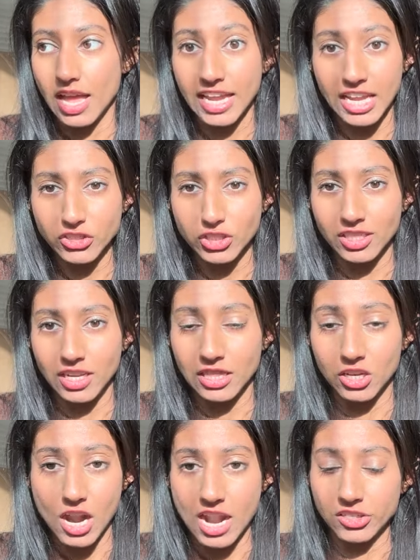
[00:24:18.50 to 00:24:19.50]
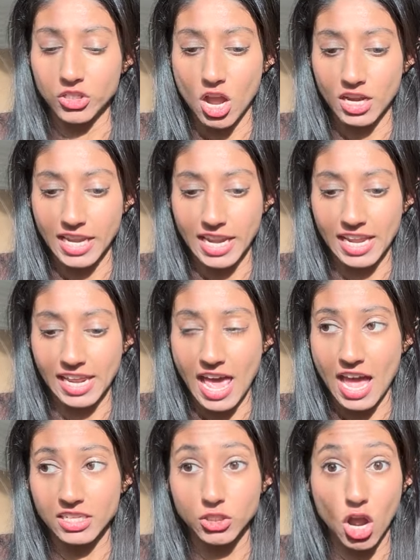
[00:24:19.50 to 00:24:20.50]
agent, and they're kind of talking
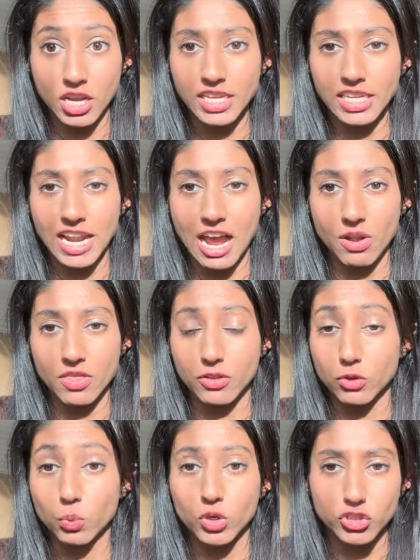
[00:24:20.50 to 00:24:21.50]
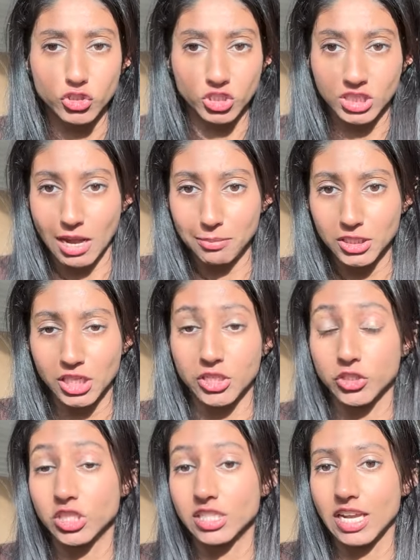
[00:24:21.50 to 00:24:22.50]
it out, and then the words just come to her.
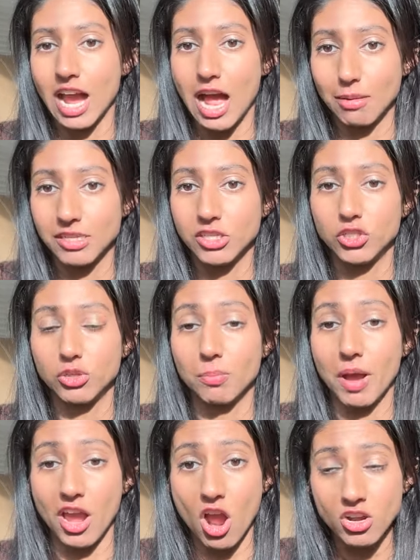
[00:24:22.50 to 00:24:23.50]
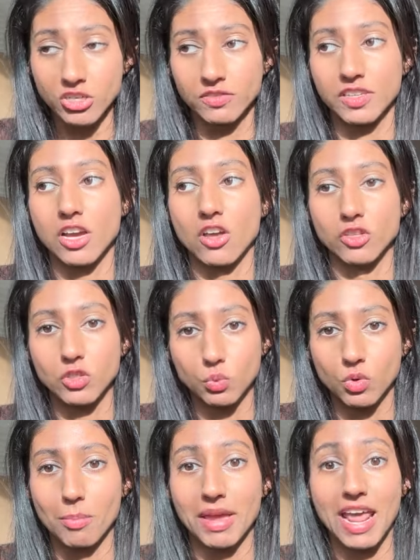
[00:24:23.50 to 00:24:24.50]
She's like, I'm gonna do a biography on this
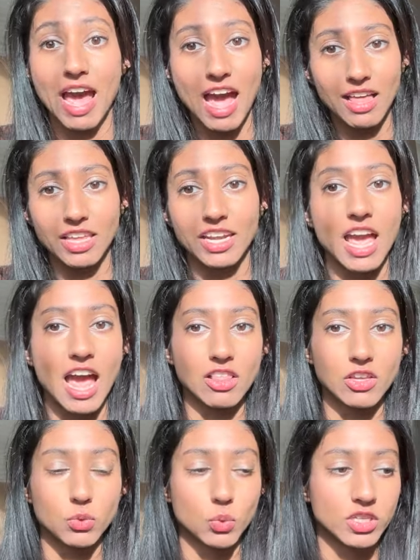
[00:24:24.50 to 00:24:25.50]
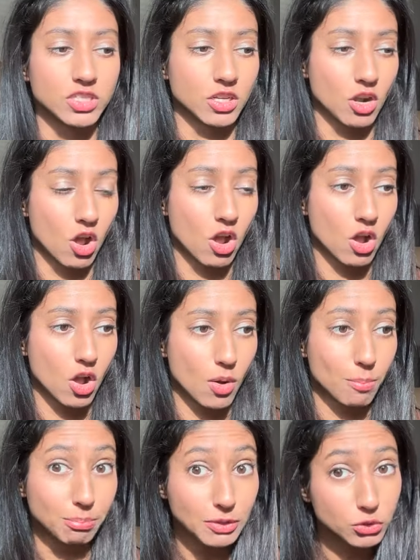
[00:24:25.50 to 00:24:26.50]
woman, Helen. Helen was an
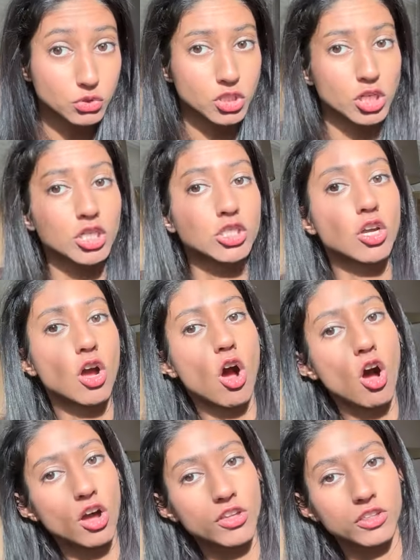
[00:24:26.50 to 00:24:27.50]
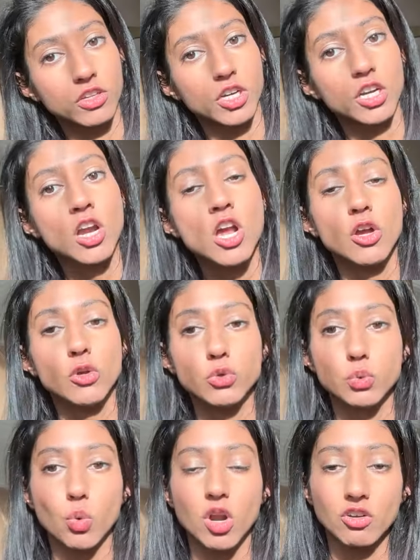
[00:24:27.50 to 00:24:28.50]
muse turned author whose
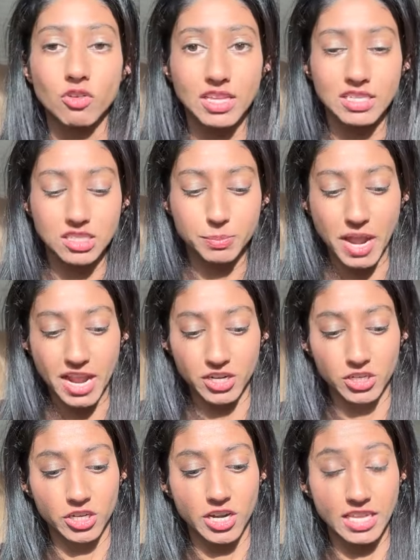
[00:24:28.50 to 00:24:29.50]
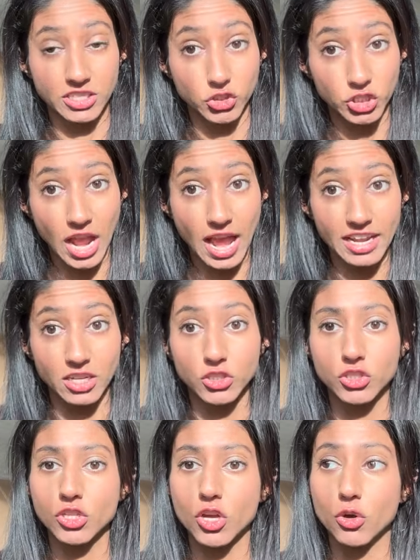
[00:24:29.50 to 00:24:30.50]
work really inspired her as a child.
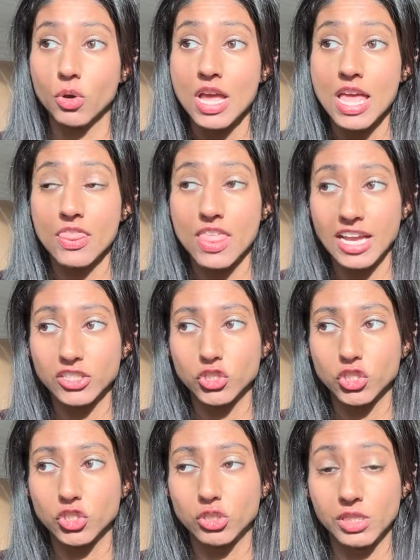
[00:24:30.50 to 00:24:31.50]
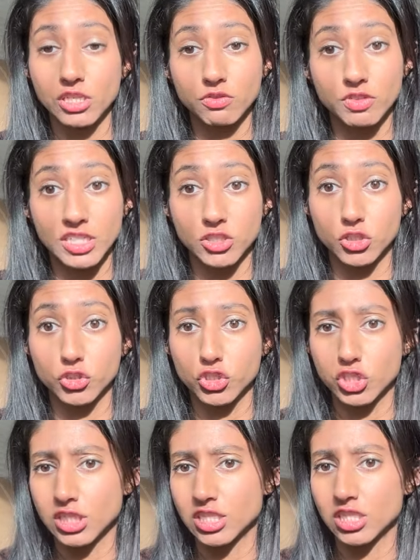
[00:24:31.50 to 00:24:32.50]
So then she's doing her research,
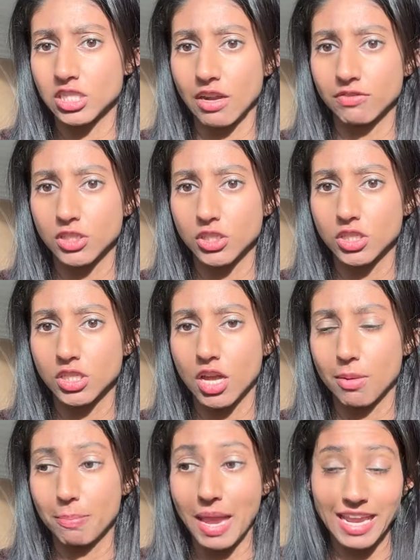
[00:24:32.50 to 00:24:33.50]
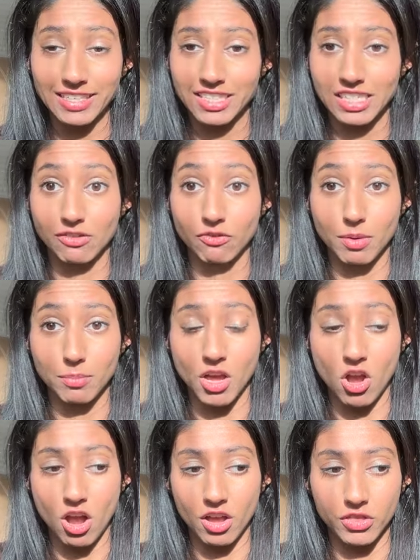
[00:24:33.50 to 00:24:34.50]
she discovers a painting from the
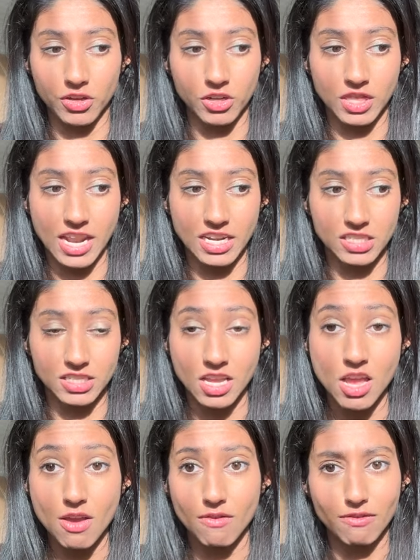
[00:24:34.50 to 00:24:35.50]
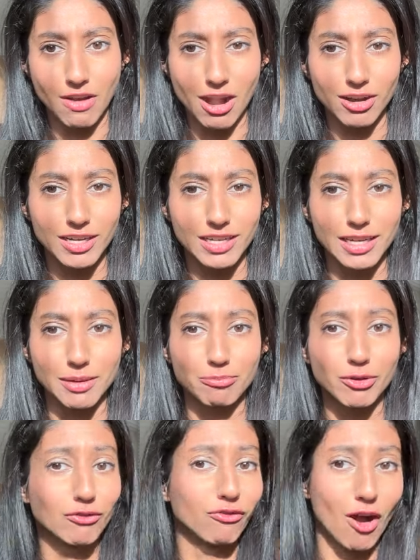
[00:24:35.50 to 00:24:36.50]
author that is very
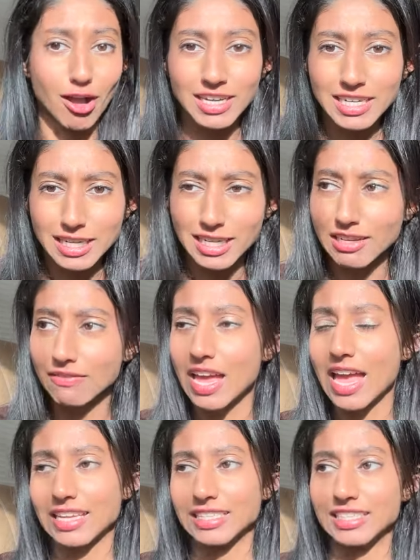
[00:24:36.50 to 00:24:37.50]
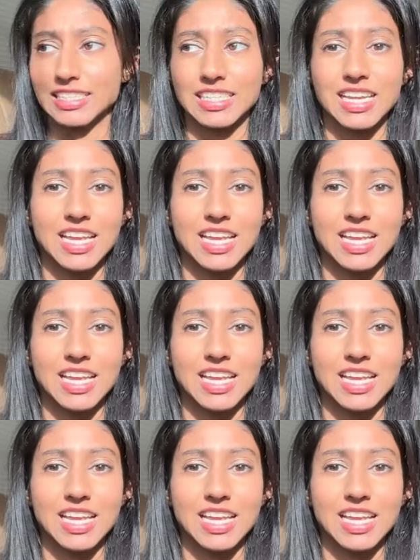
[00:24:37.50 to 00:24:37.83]
provocative and